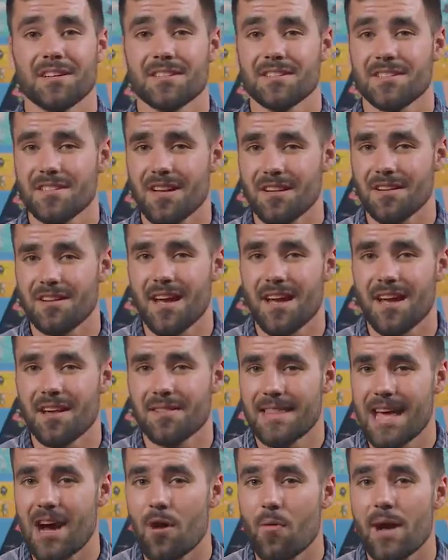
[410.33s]
on Sunday.
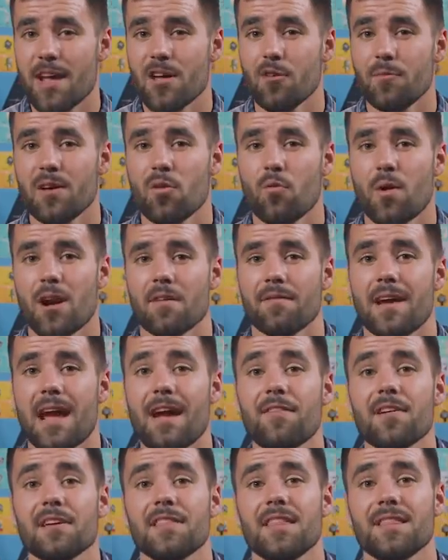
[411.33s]
That way you'll be aware of
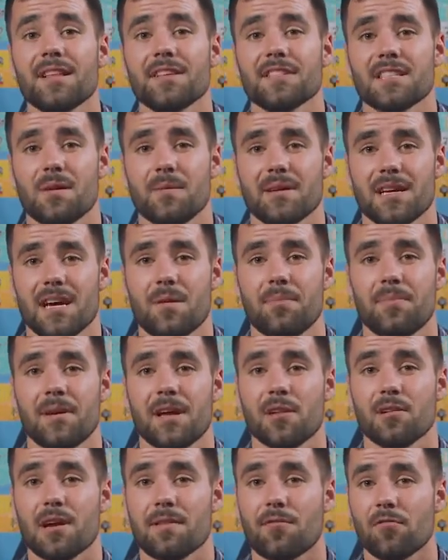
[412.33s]
everything that's coming up
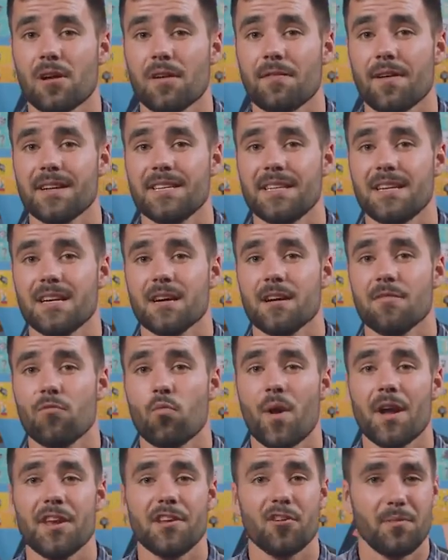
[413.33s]
and you'll have a rough idea
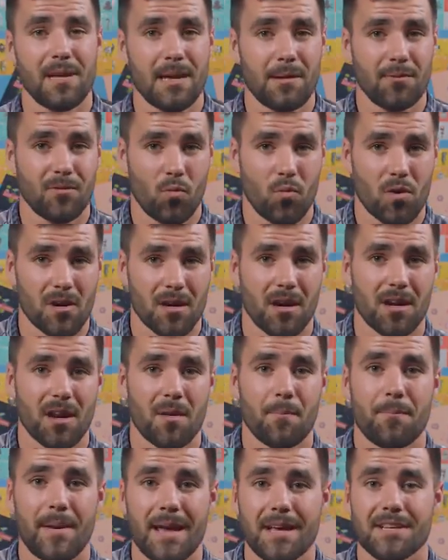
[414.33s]
of when you'll be able to work on
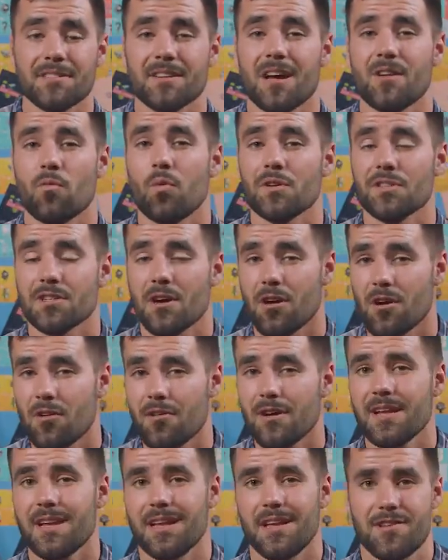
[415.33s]
it based on what's
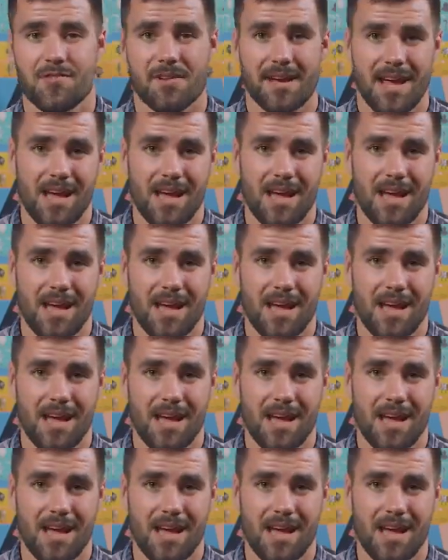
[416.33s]
already in your